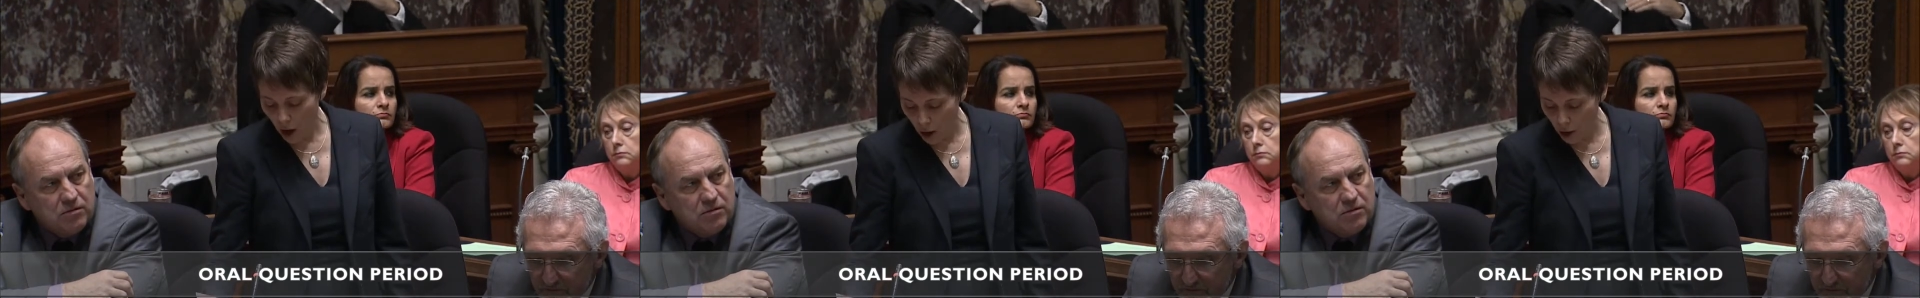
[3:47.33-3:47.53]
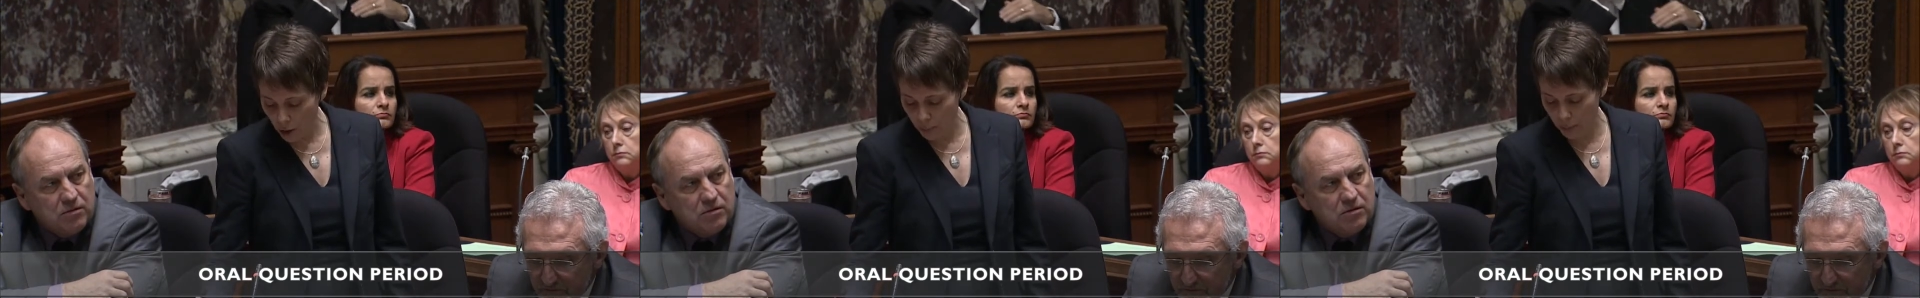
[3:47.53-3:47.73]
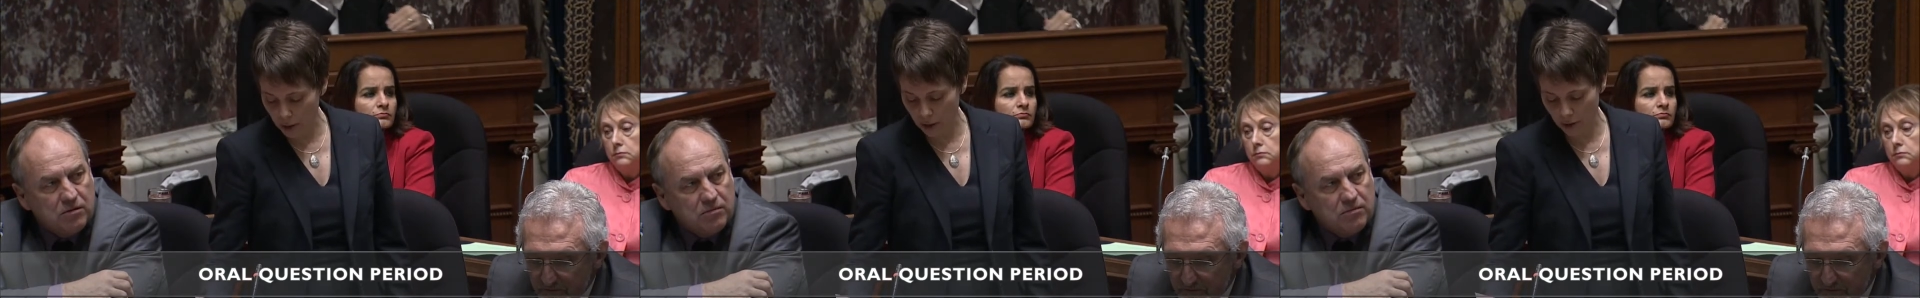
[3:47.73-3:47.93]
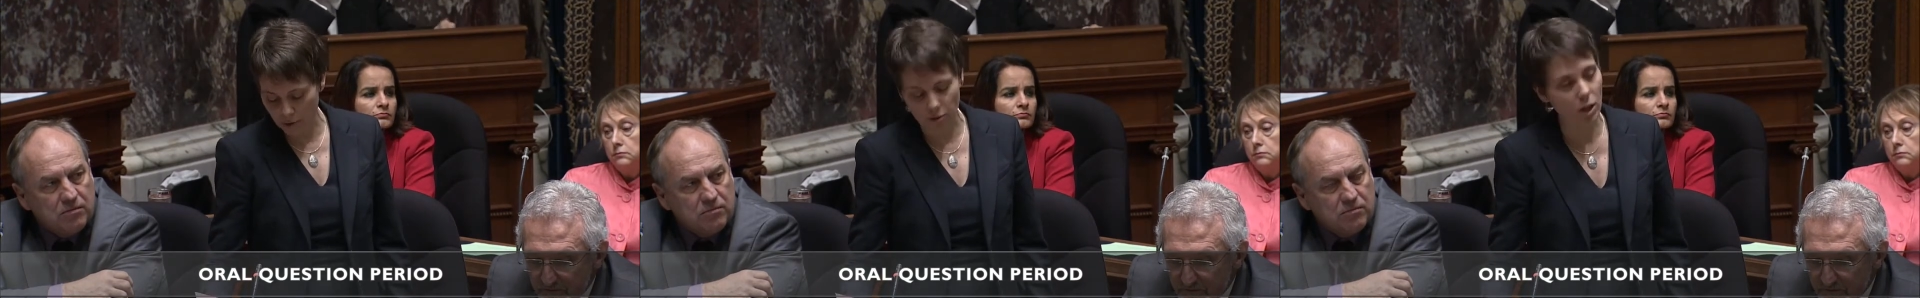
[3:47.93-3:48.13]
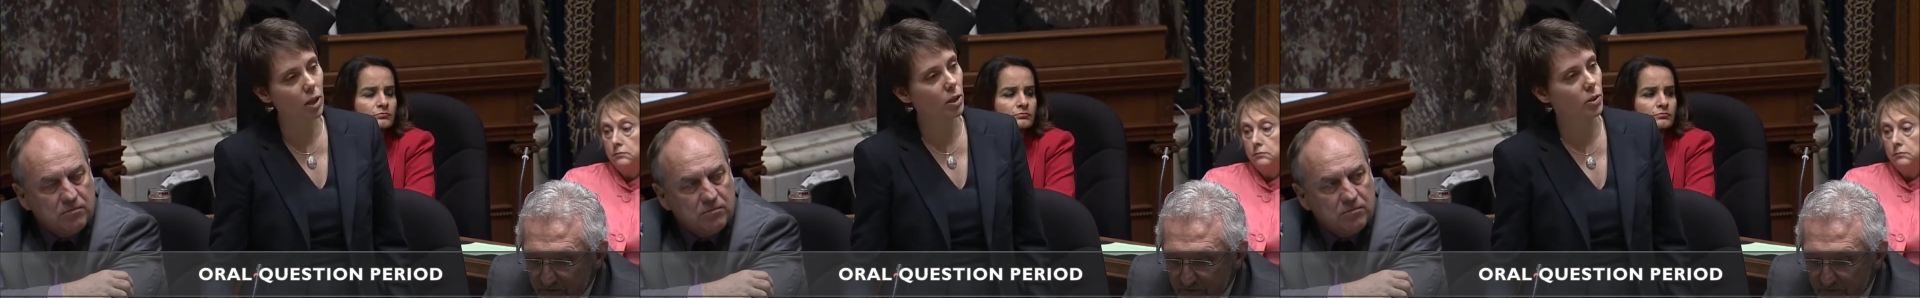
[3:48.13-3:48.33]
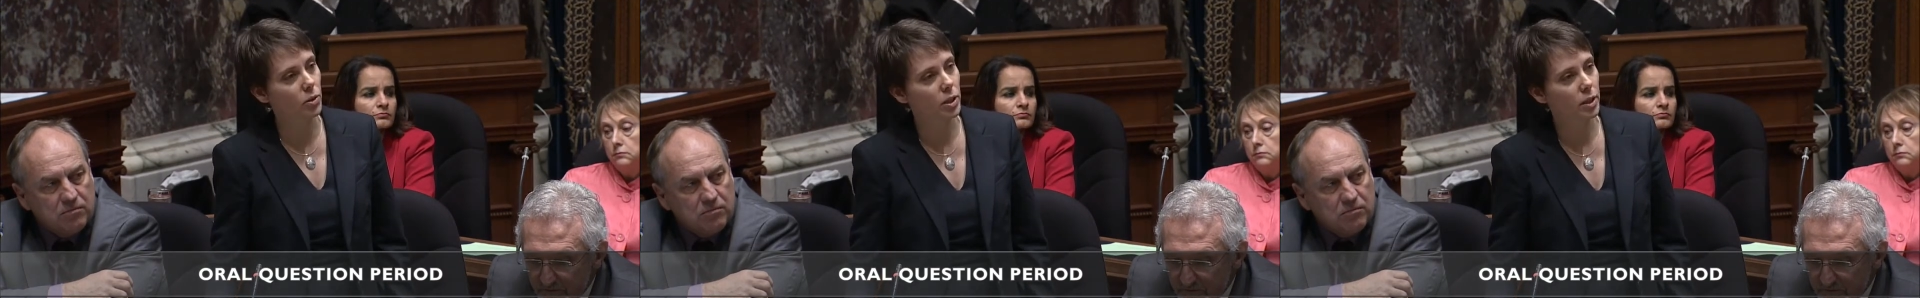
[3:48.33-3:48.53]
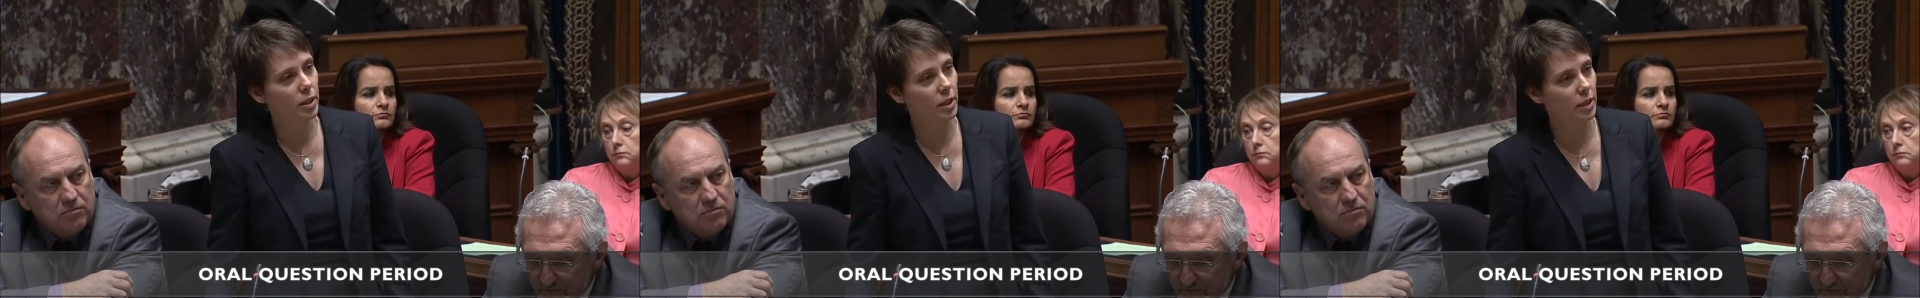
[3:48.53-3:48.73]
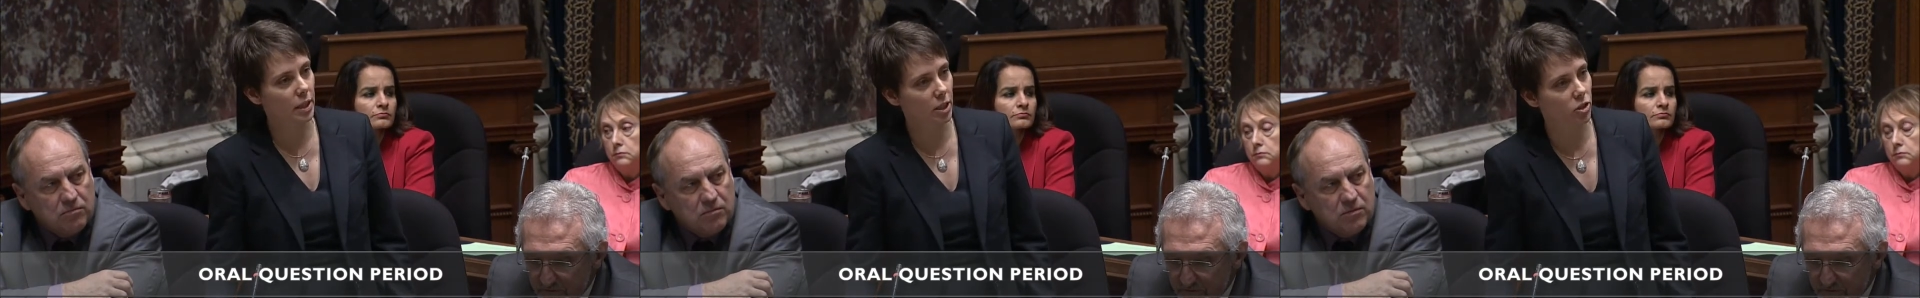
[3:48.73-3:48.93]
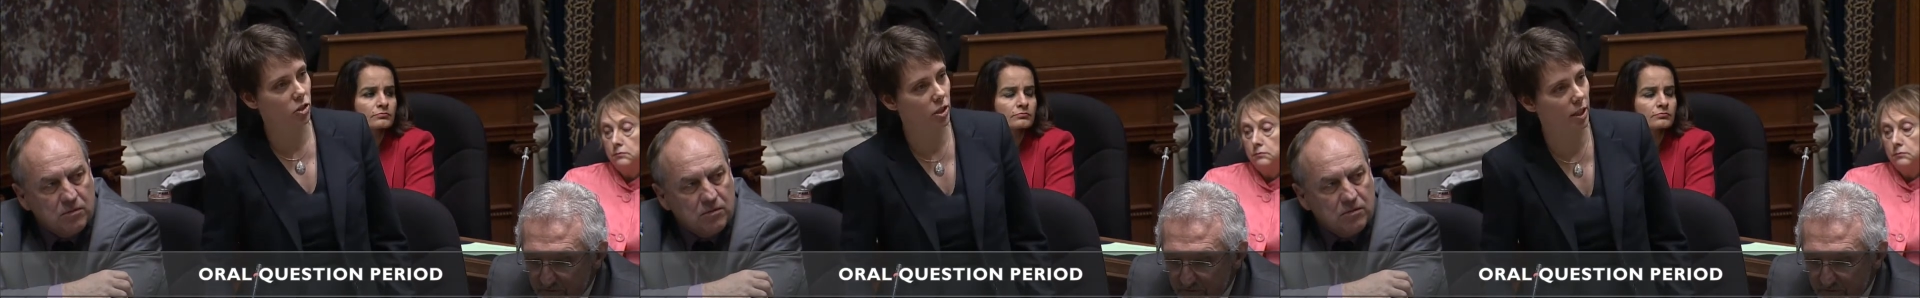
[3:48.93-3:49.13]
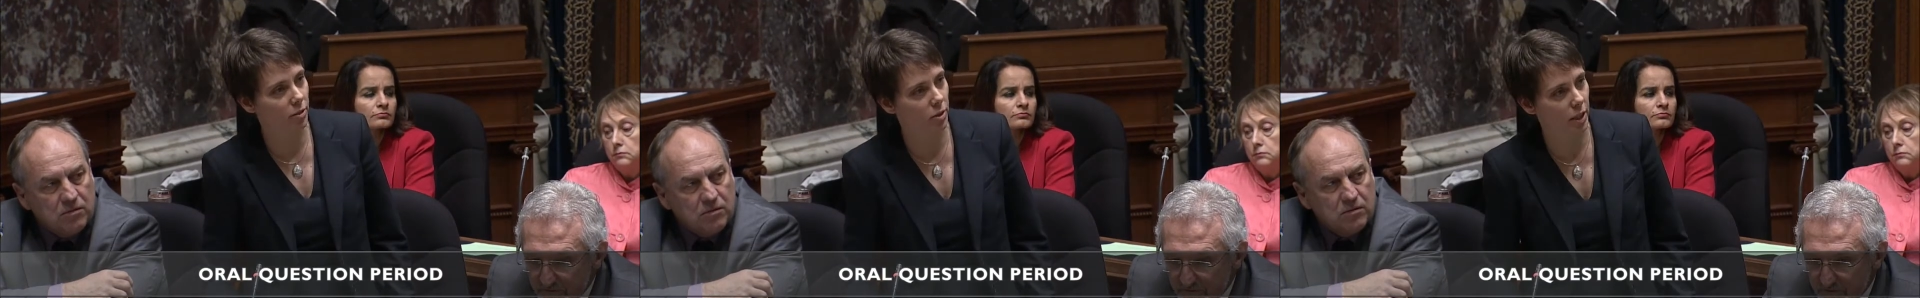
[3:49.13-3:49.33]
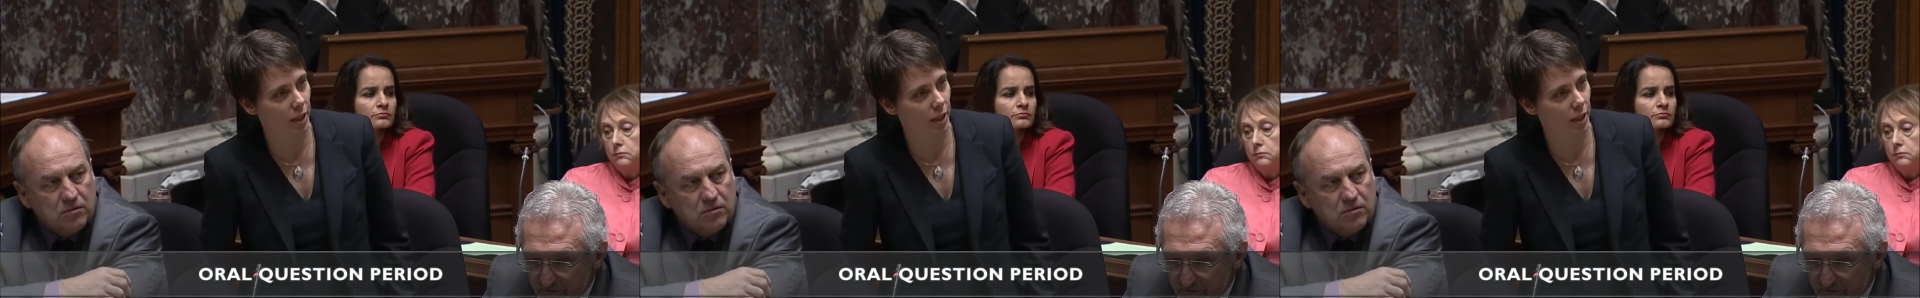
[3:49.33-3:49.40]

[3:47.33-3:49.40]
Speaker 1: are being followed in each and every